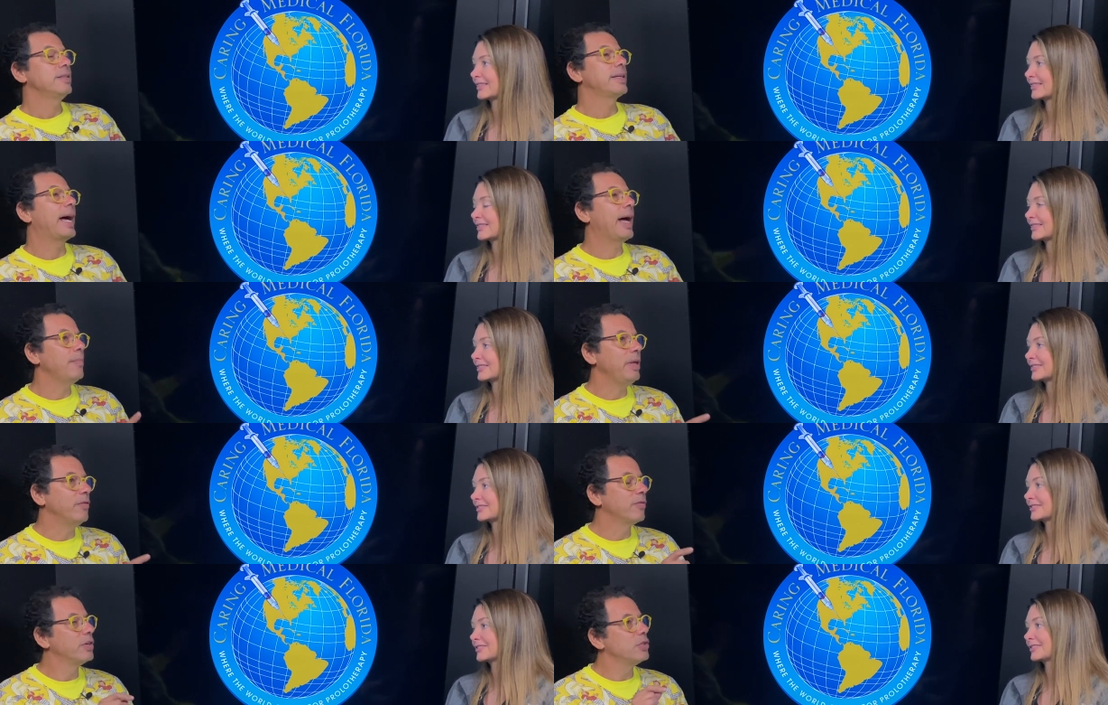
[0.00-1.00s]

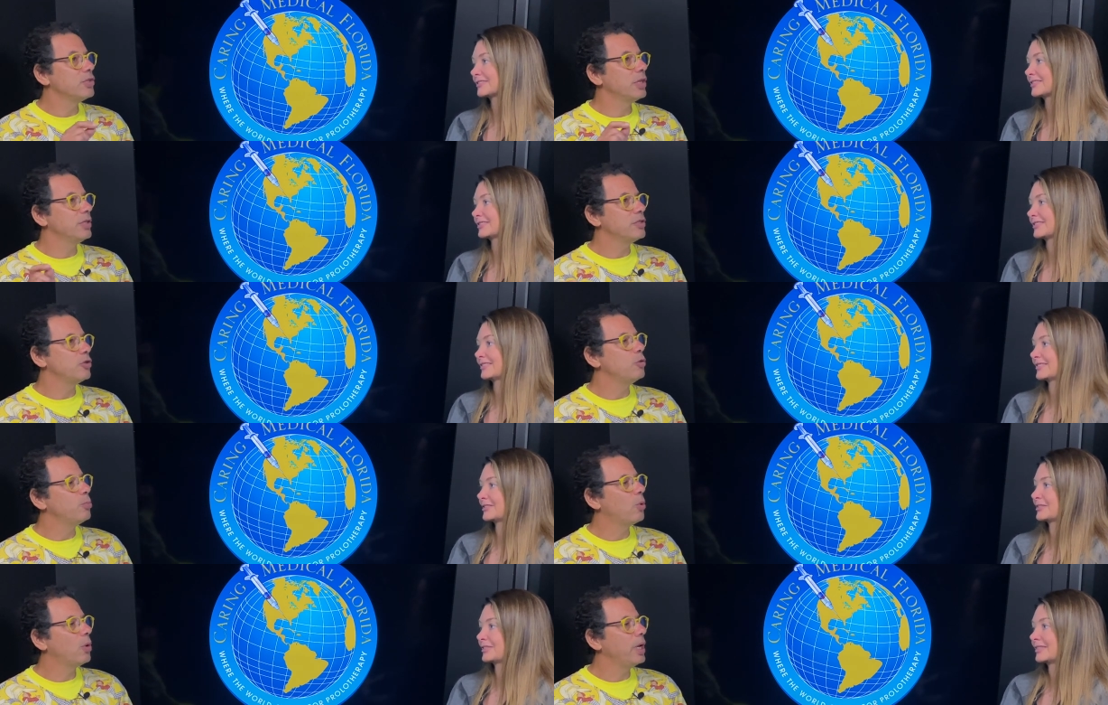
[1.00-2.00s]
Speaker 1: Tommi version
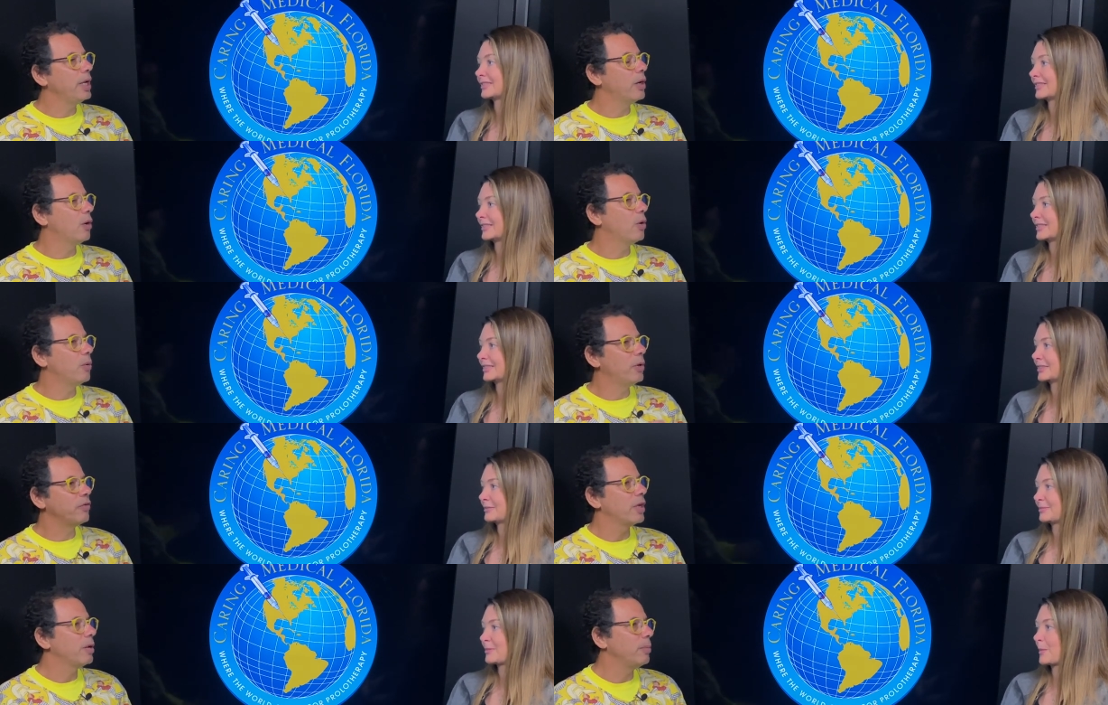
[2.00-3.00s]
2.0
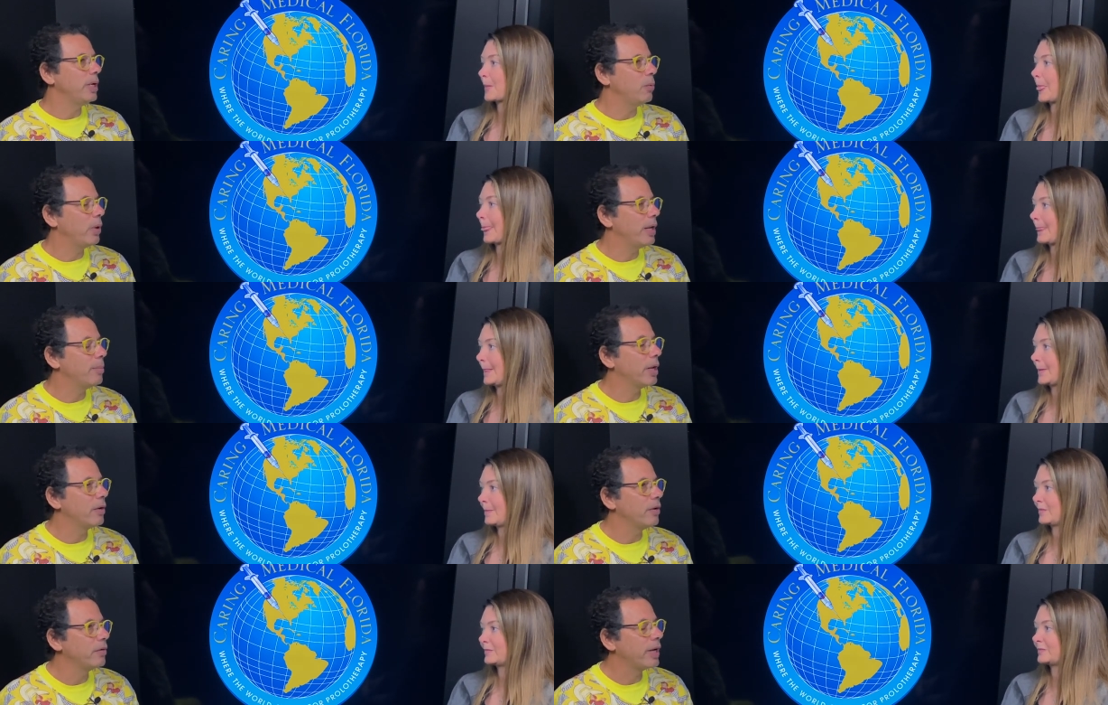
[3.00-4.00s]
is going to be way
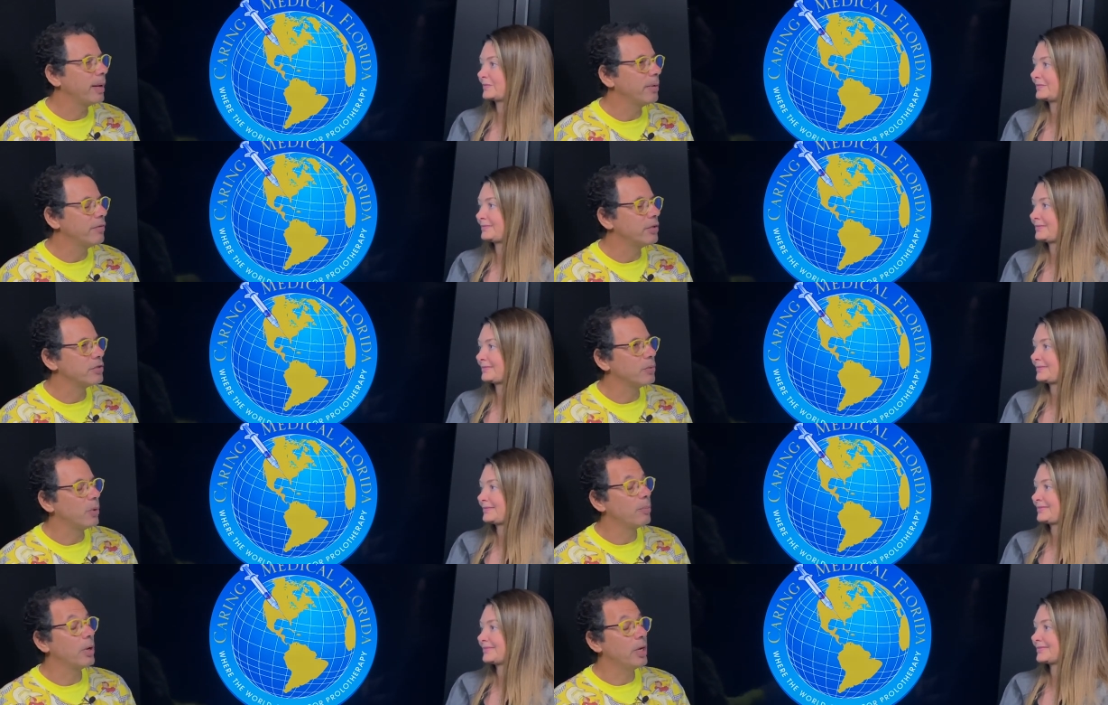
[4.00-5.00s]
better than Tommi version
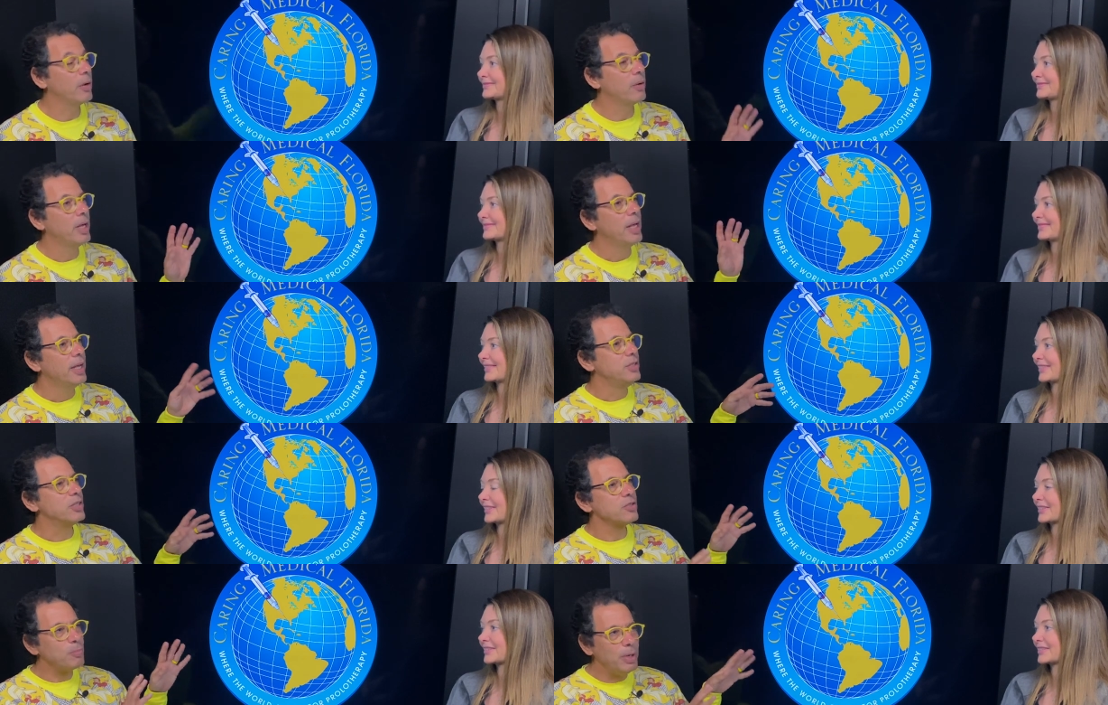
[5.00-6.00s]
1.0
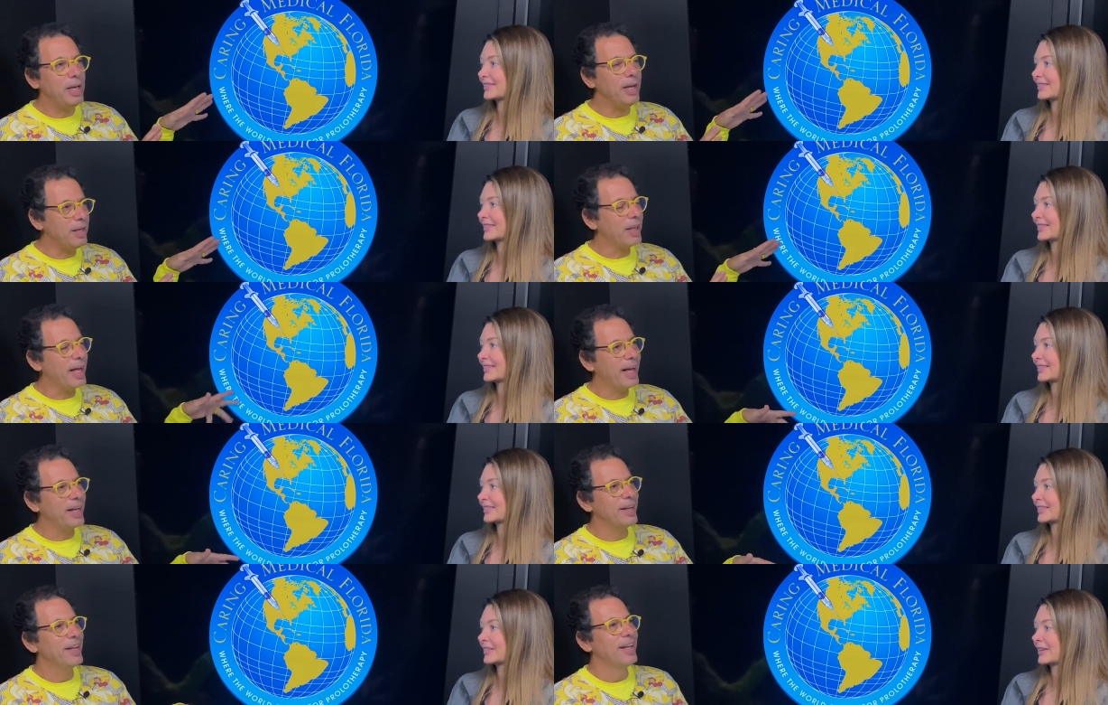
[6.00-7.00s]
just meaning
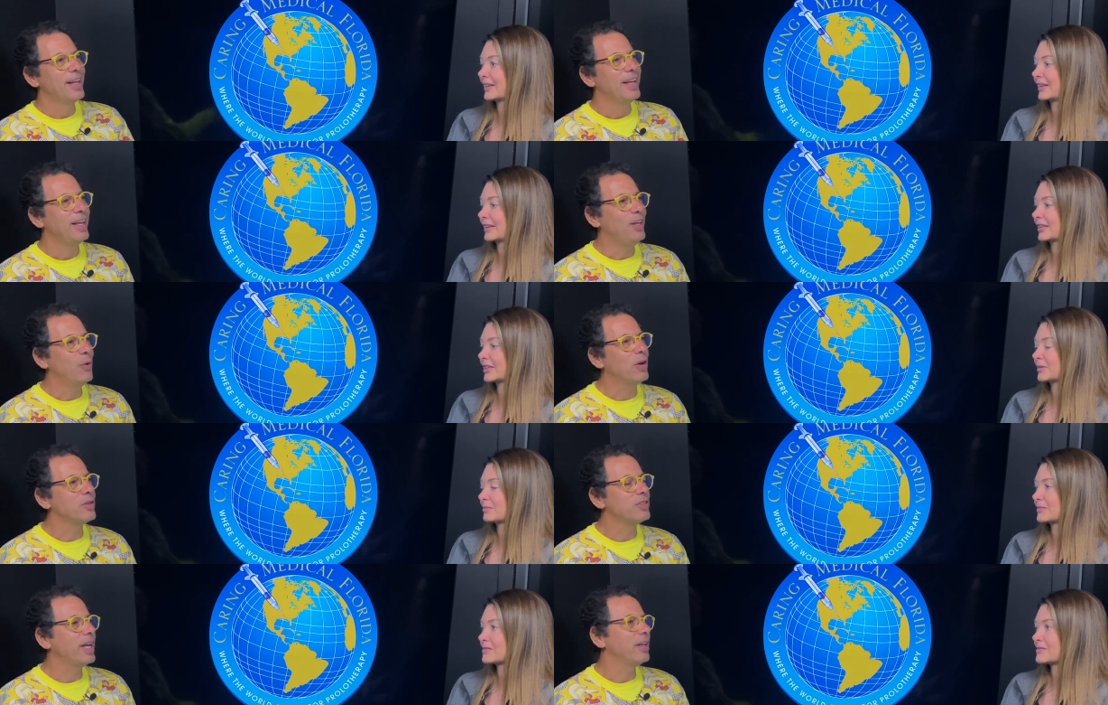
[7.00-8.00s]
that you
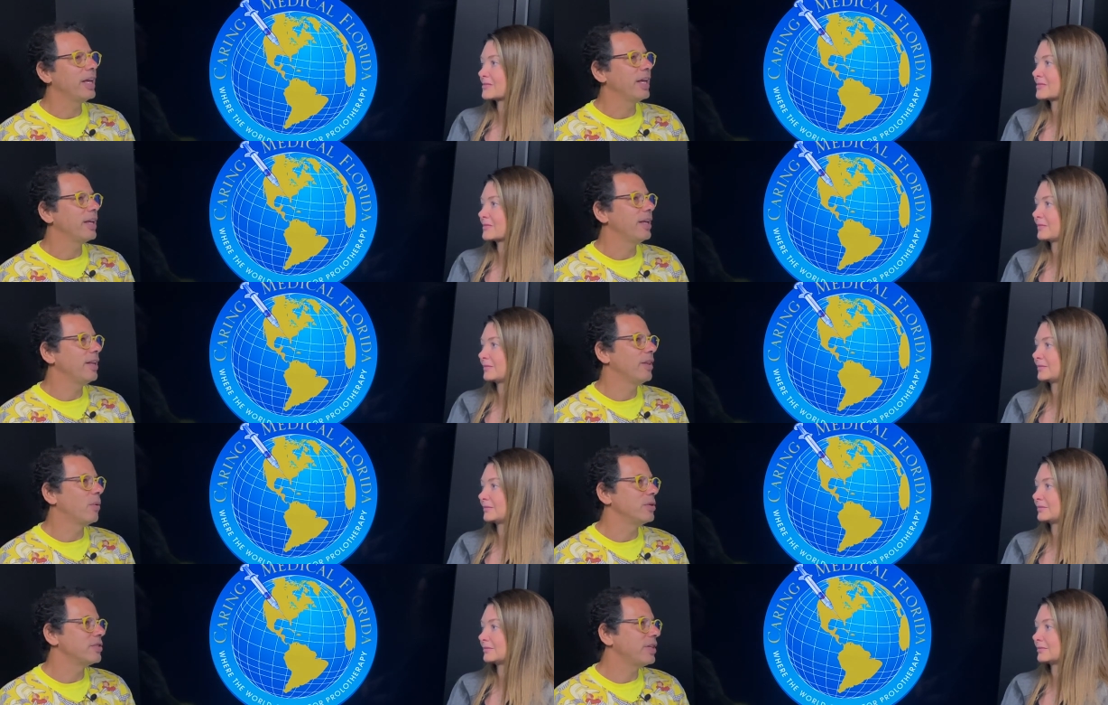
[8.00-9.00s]
understand like
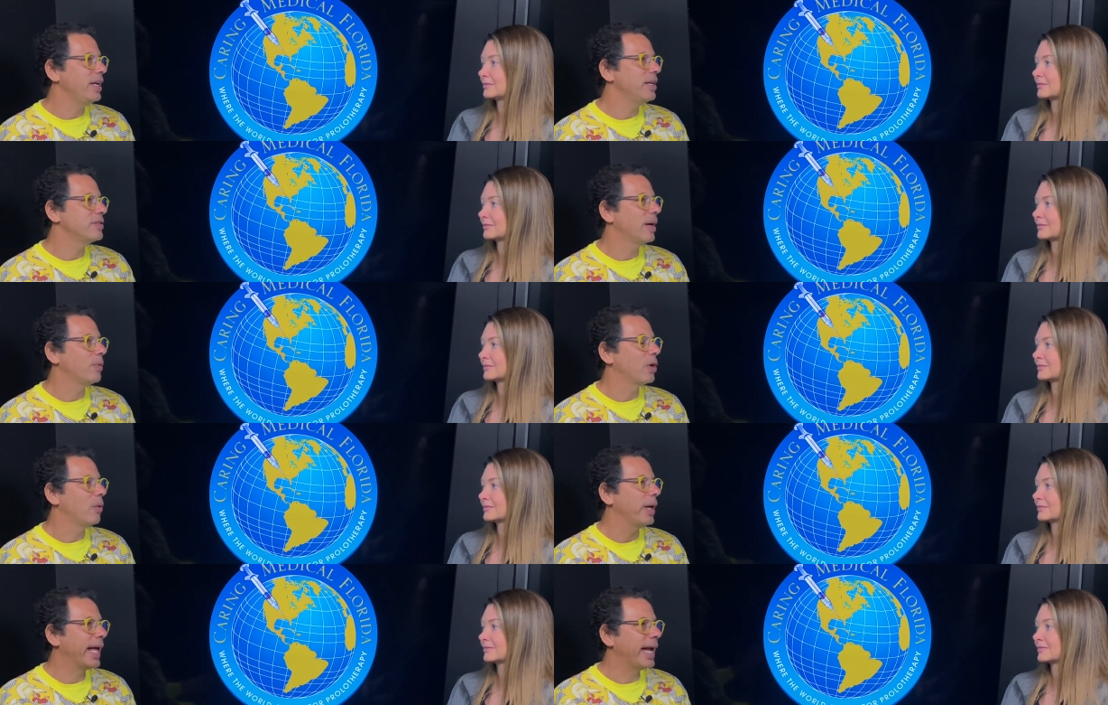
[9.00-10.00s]
there was things that were
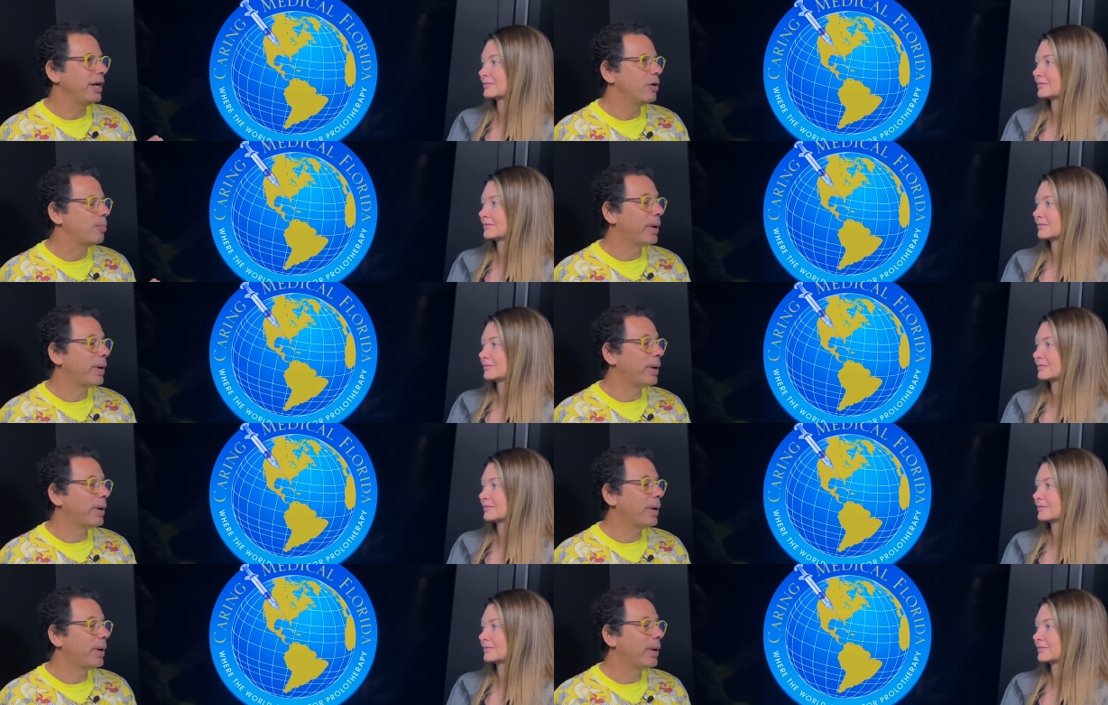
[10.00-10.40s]
going on in your